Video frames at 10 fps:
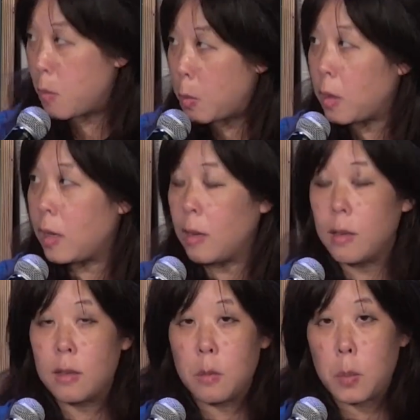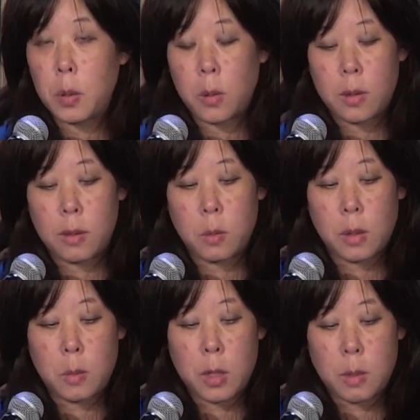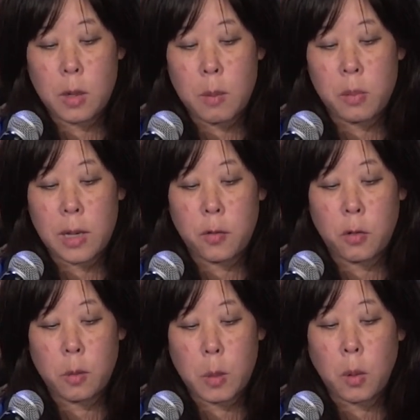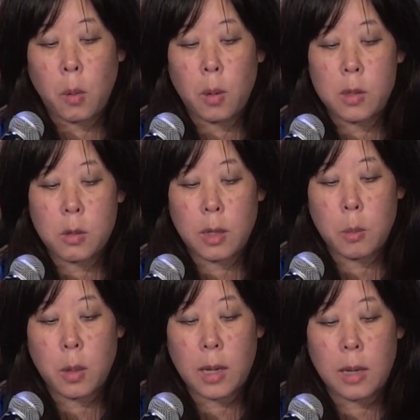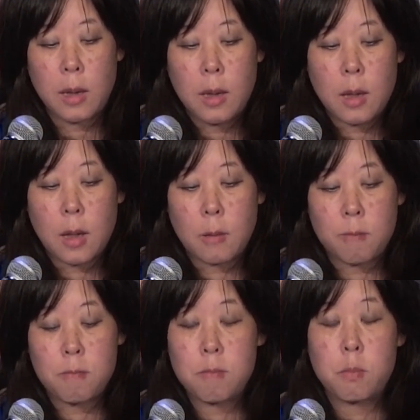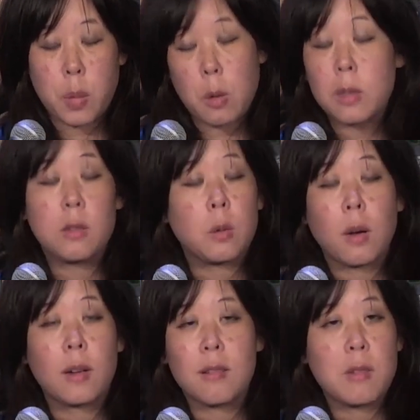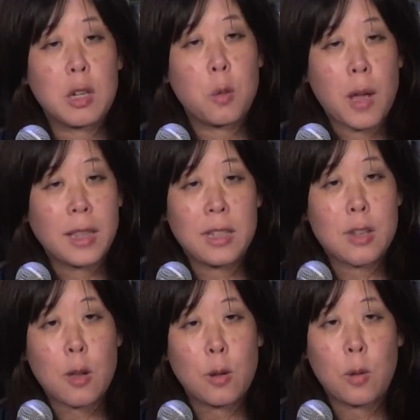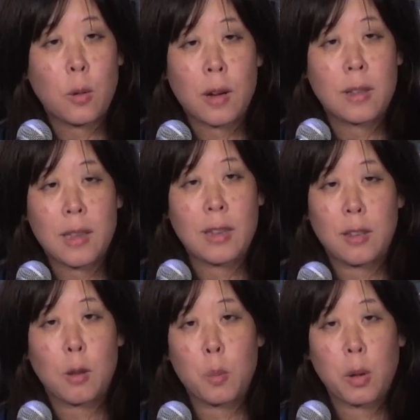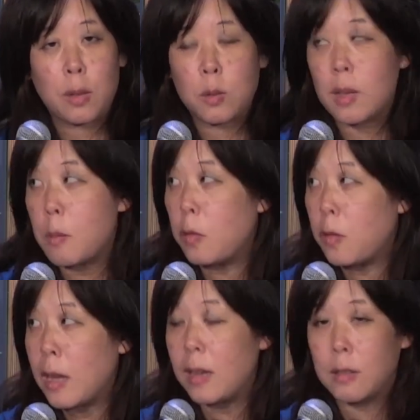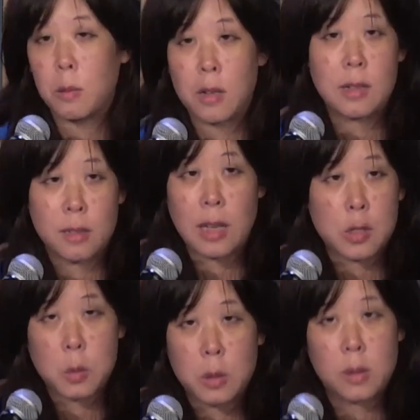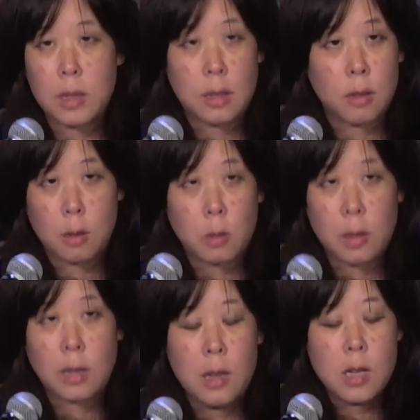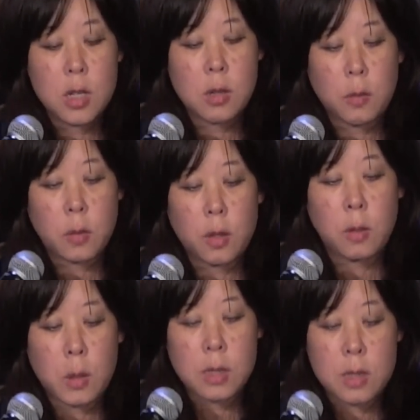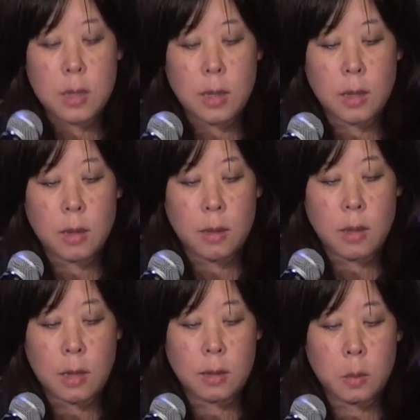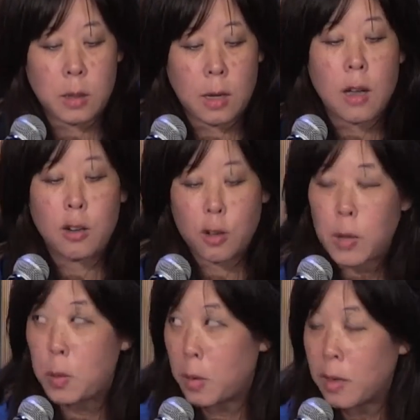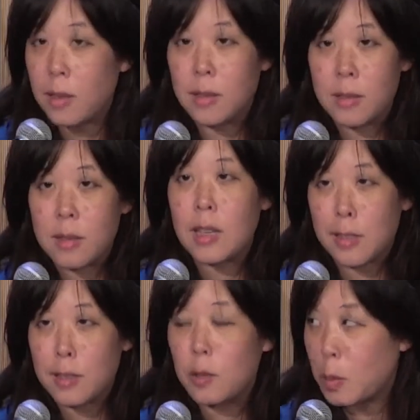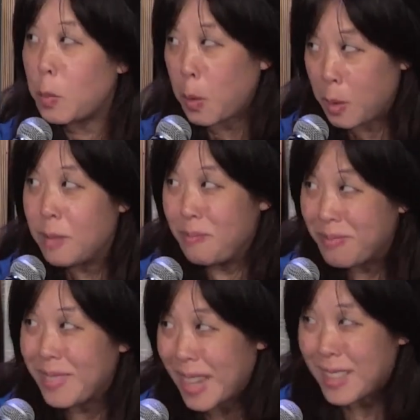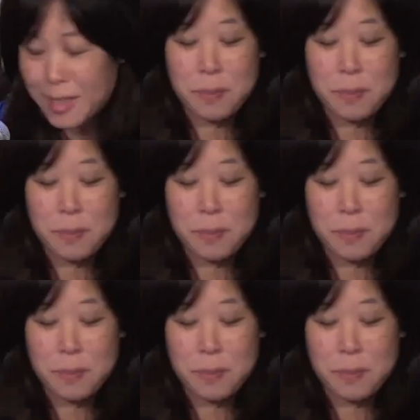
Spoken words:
work here as civic poet has really been about platforming poetry by poets who aren't, you know, widely known, who aren't like, you know, poets with MFAs, who aren't intellectual. You know, they're really straight from the community, and that has been the honor of my work as Seattle civic poet. Thanks.